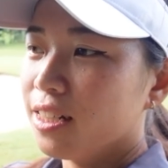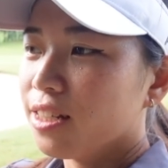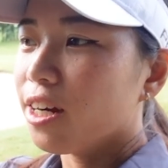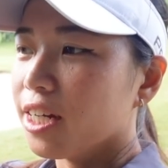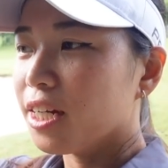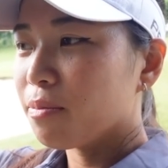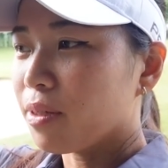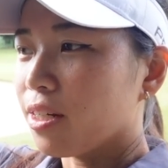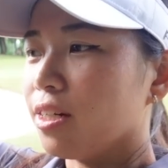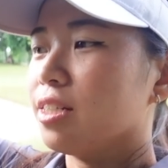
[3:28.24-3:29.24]
target,
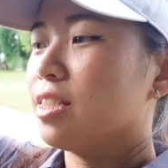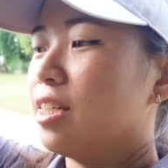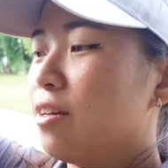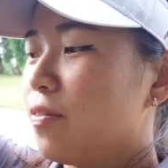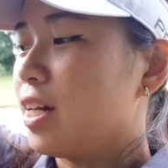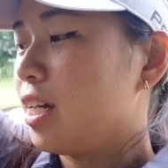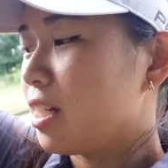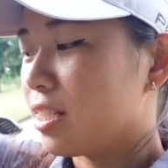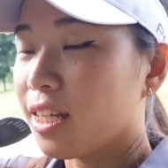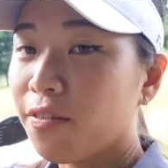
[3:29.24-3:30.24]
because if I hit
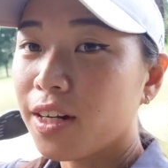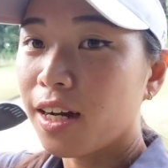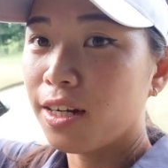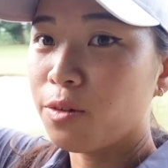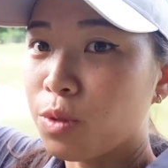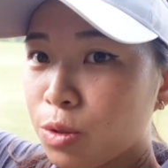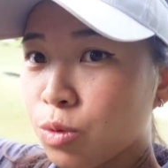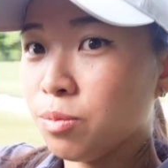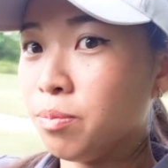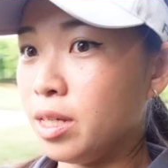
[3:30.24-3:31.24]
a 7-iron,
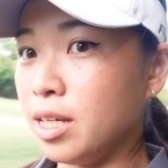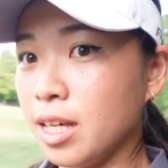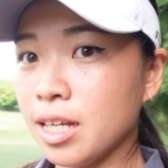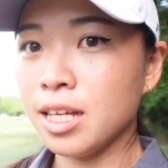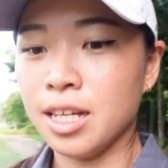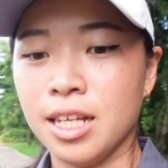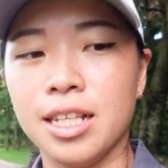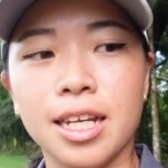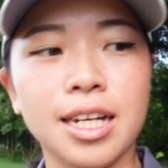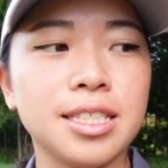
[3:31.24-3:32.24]
which would be,
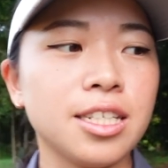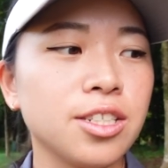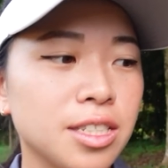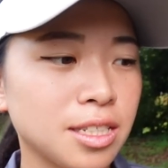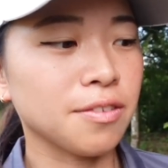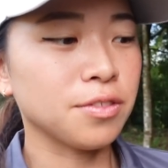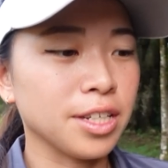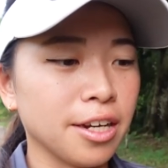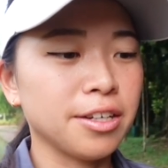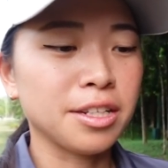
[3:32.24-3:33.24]
like I said, just enough to
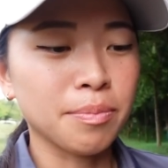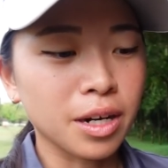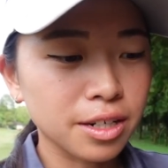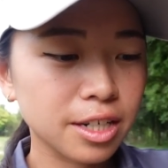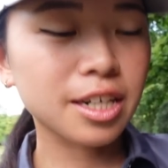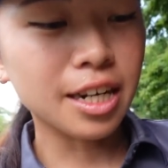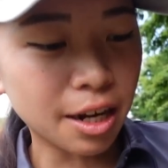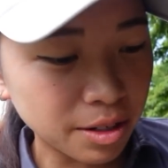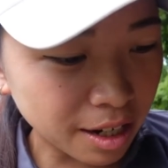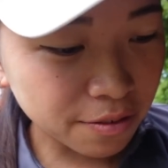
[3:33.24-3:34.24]
carry the bunker,
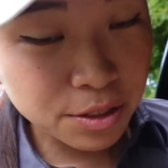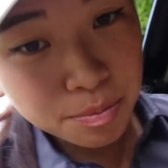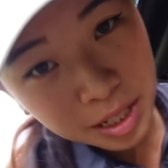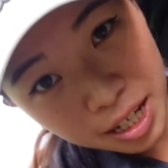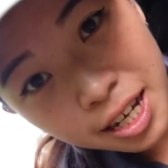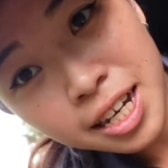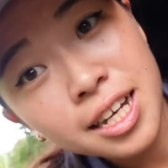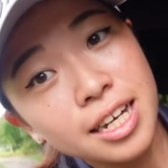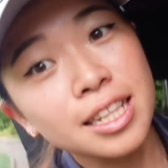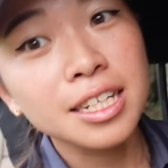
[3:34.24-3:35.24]
I would have to be
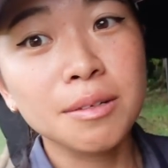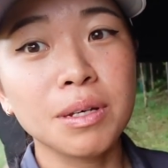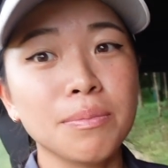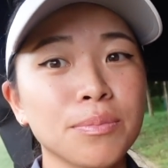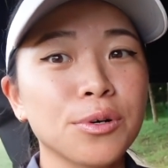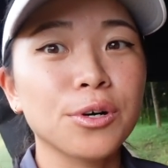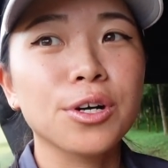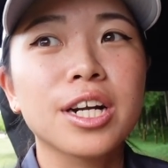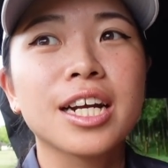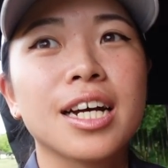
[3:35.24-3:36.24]
a little bit more